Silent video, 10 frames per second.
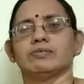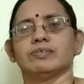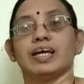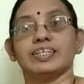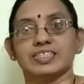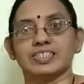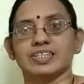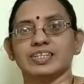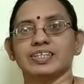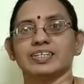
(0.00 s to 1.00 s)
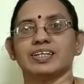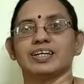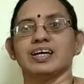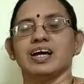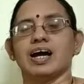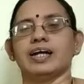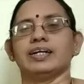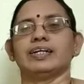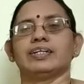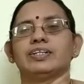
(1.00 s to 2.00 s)
like a snake and
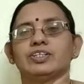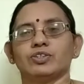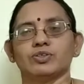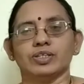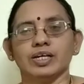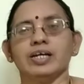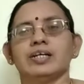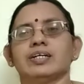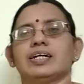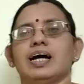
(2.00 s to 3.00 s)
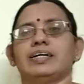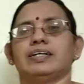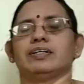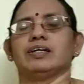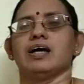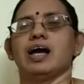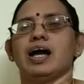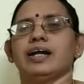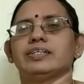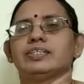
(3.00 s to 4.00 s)
entered into the garden.
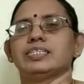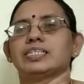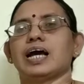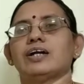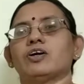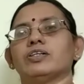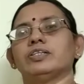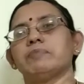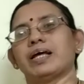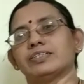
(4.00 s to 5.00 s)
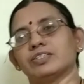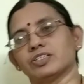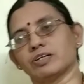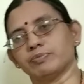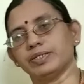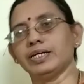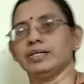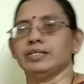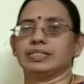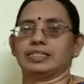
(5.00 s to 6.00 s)
And they sat on the branches of the
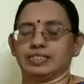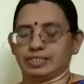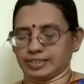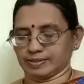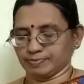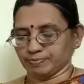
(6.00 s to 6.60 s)
trees.